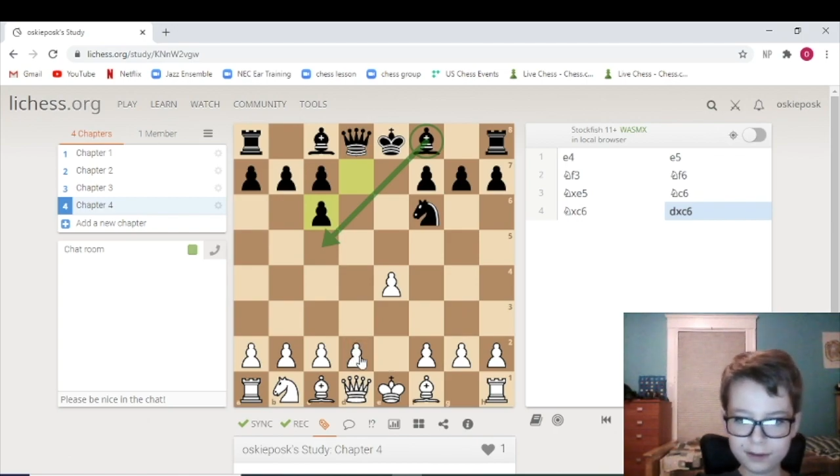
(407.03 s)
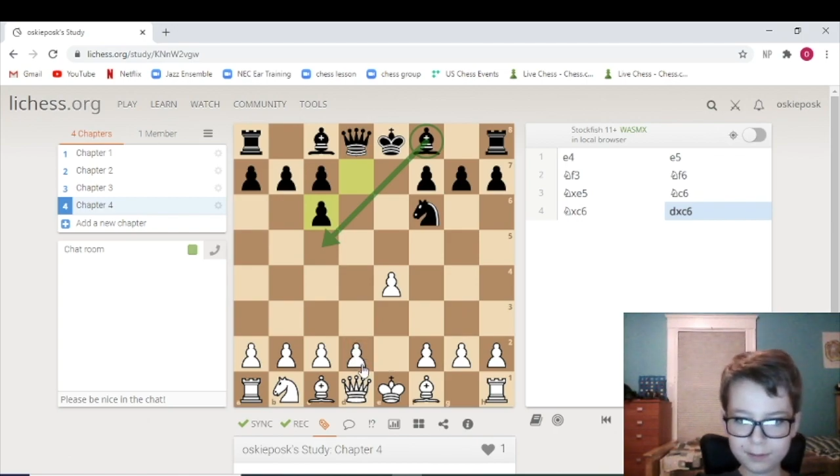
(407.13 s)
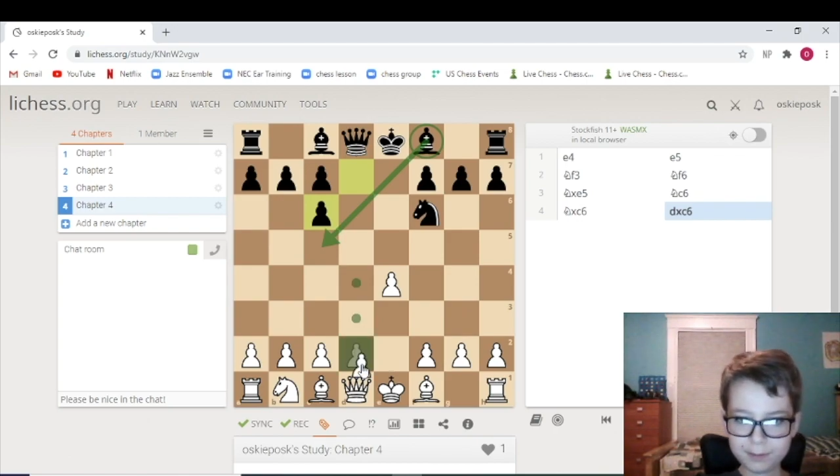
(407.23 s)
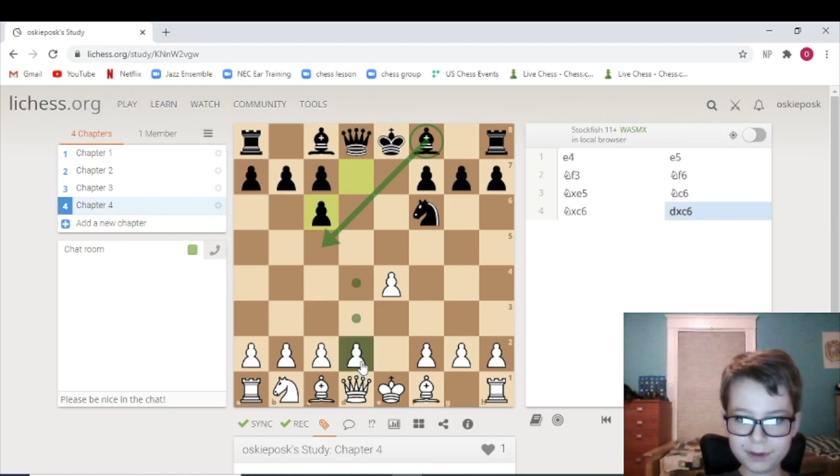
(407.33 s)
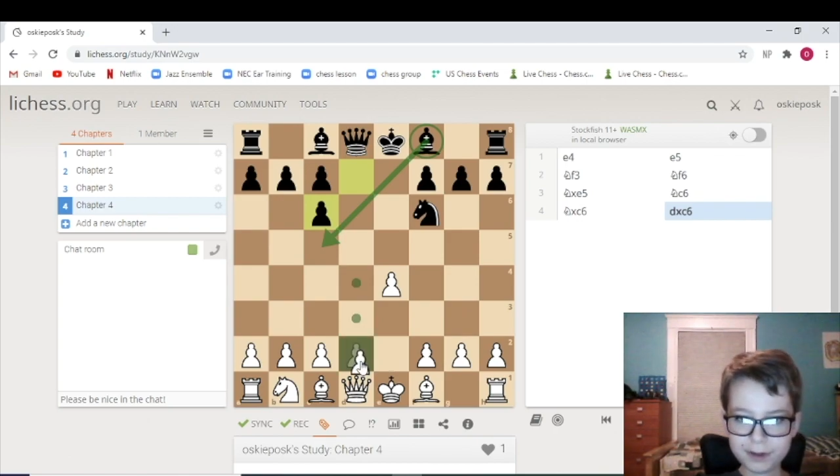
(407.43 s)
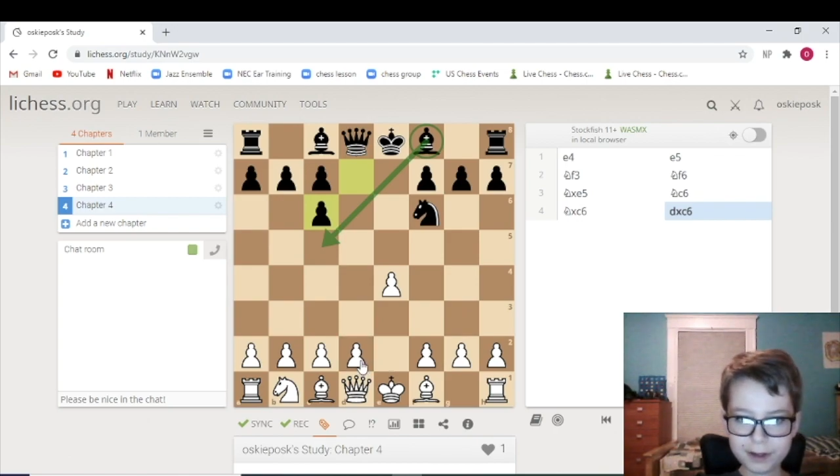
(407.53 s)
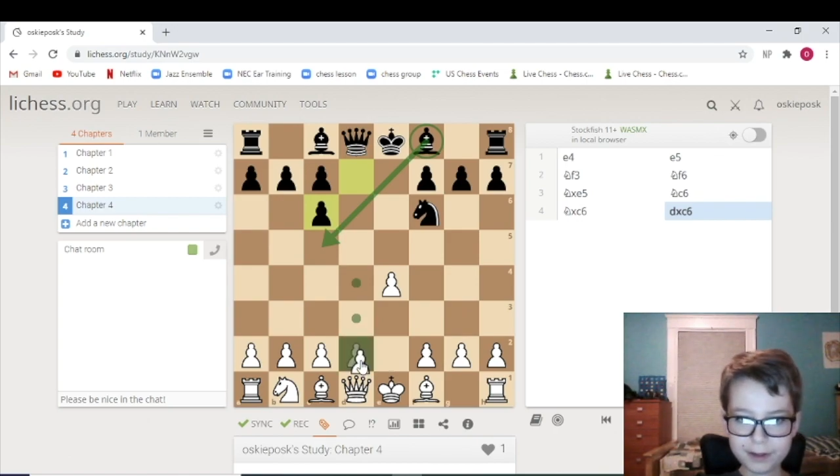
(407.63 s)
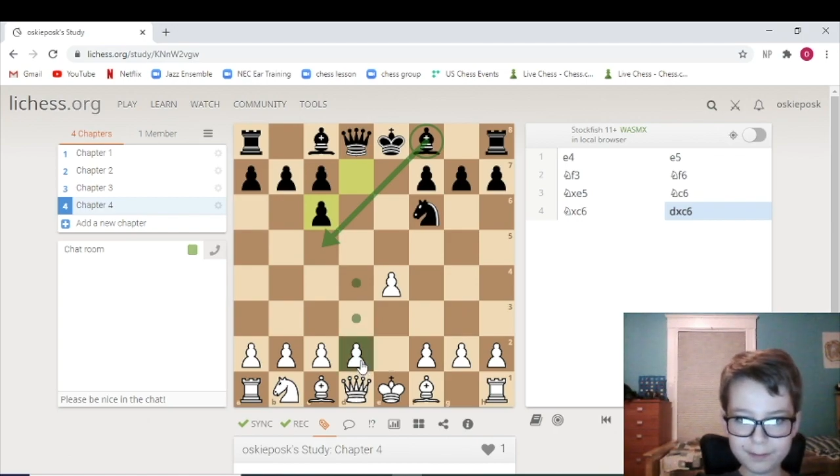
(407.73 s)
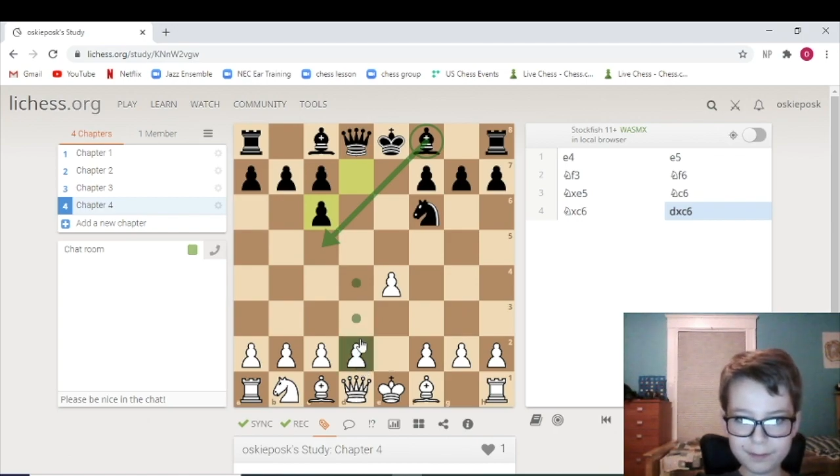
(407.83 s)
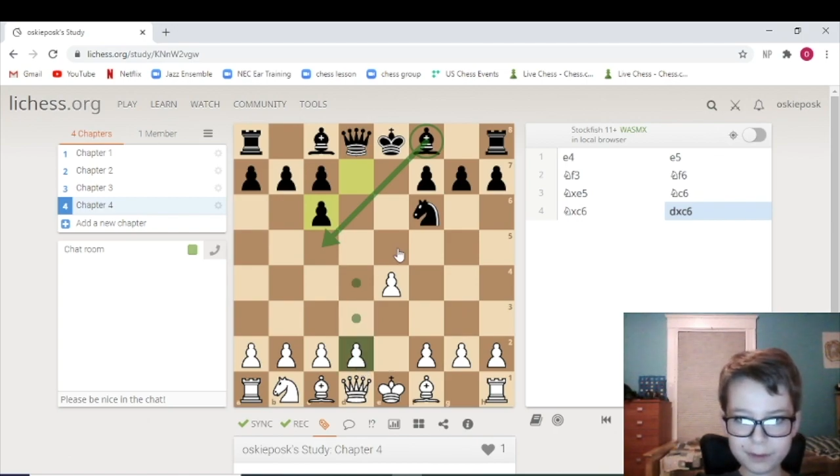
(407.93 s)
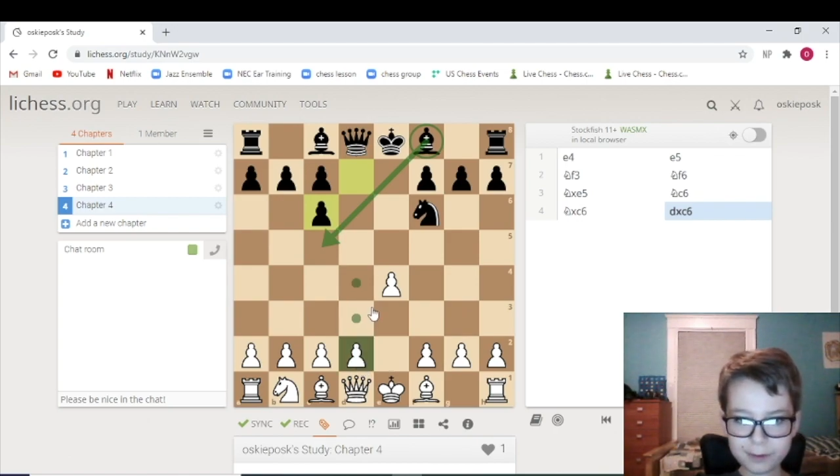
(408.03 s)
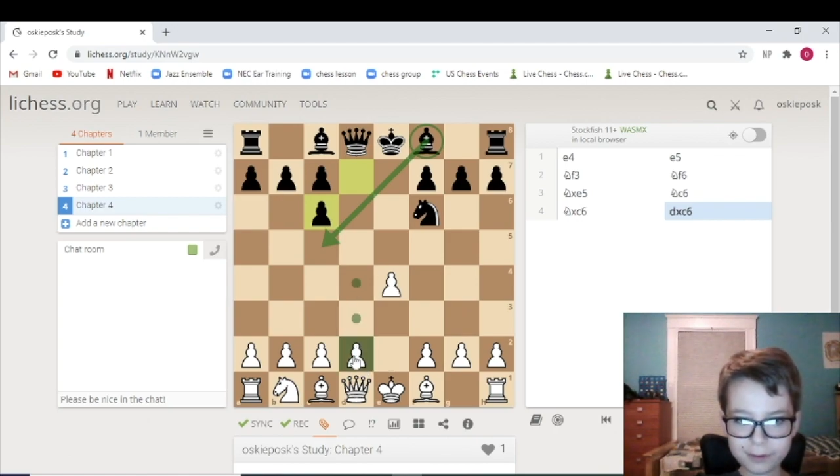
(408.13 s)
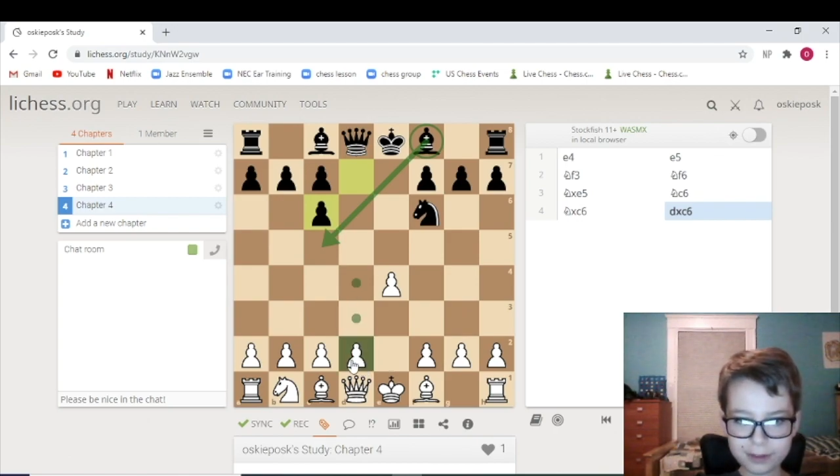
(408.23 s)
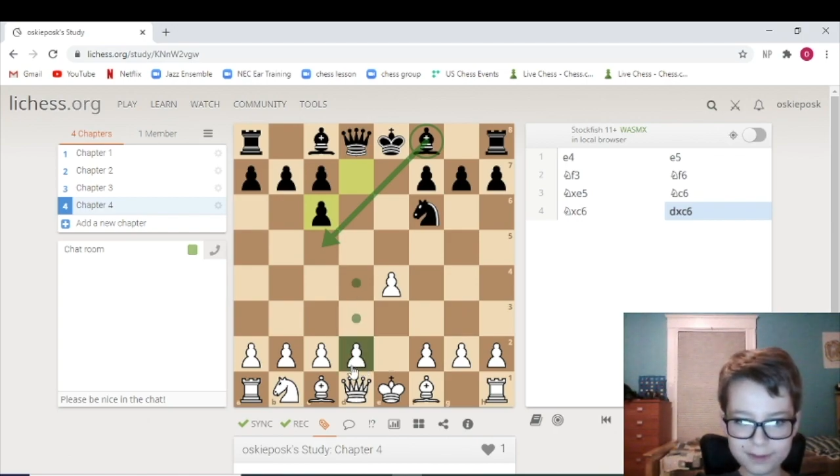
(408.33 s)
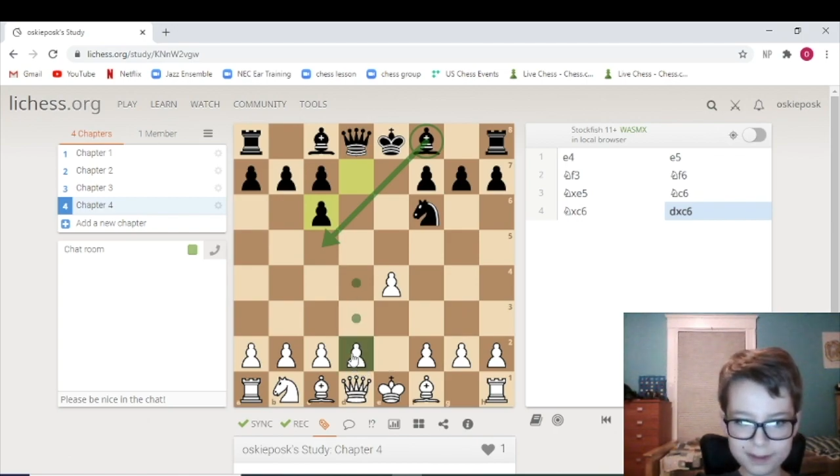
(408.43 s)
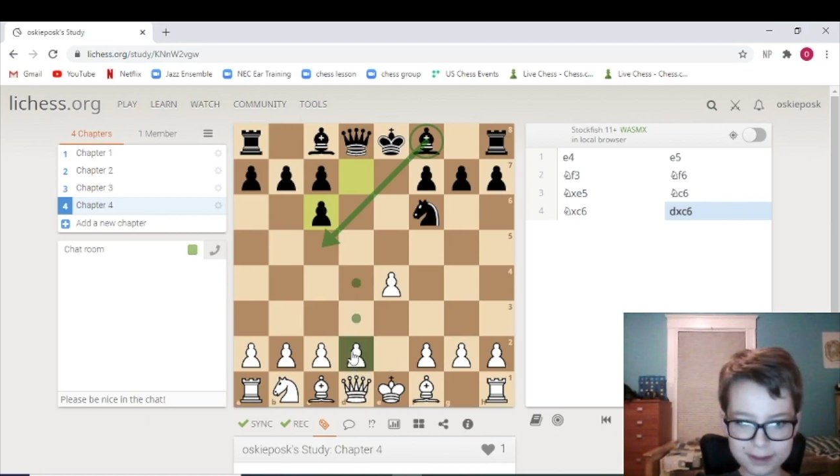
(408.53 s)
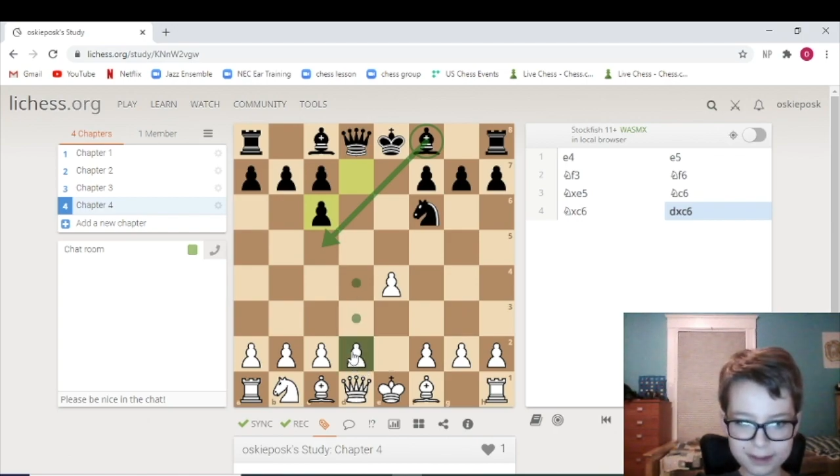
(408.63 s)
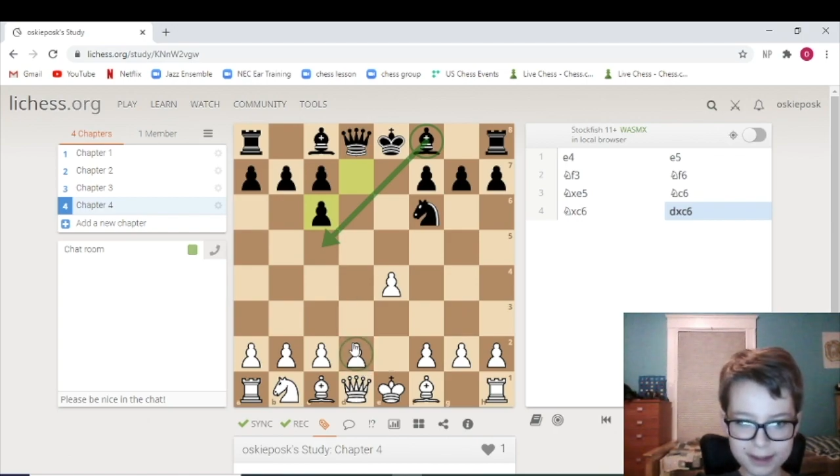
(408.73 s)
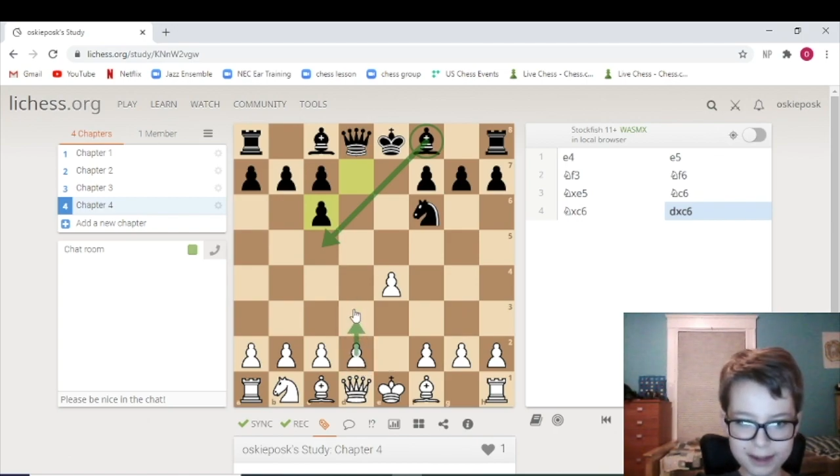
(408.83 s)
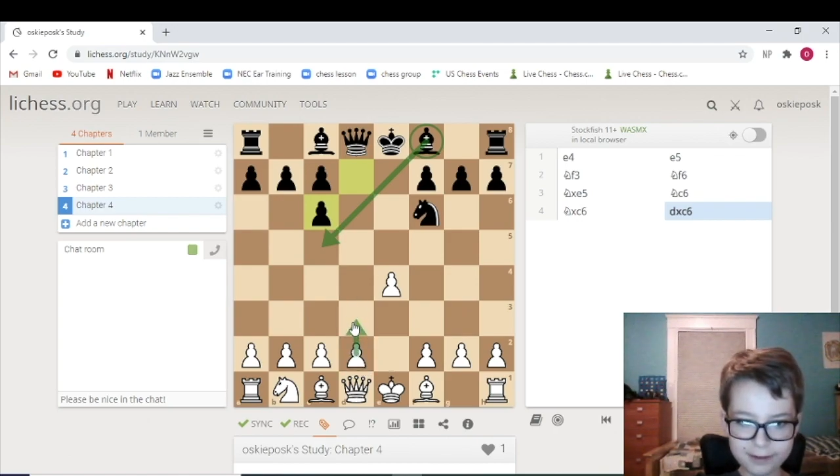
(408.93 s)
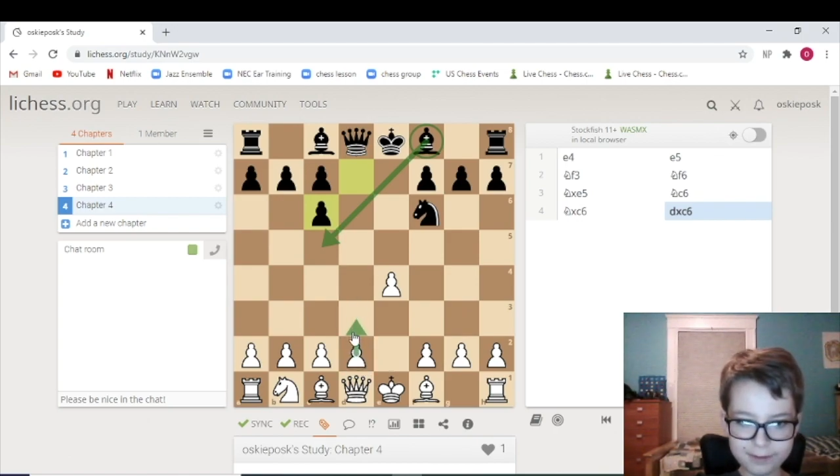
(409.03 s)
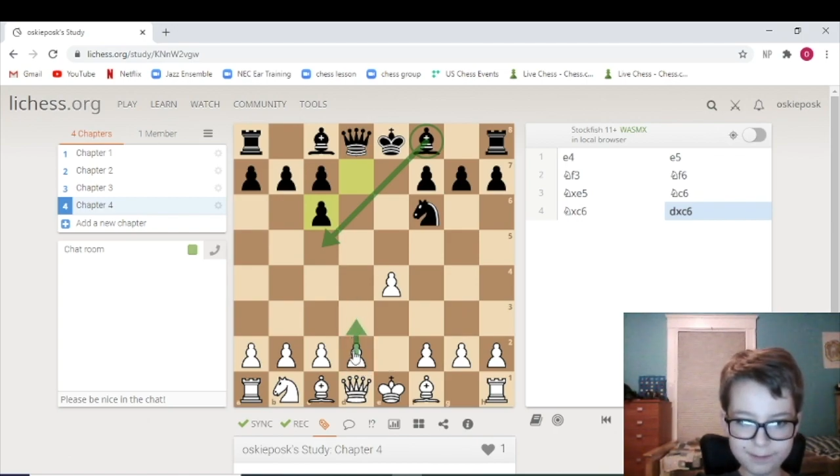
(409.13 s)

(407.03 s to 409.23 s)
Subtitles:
But there's this line.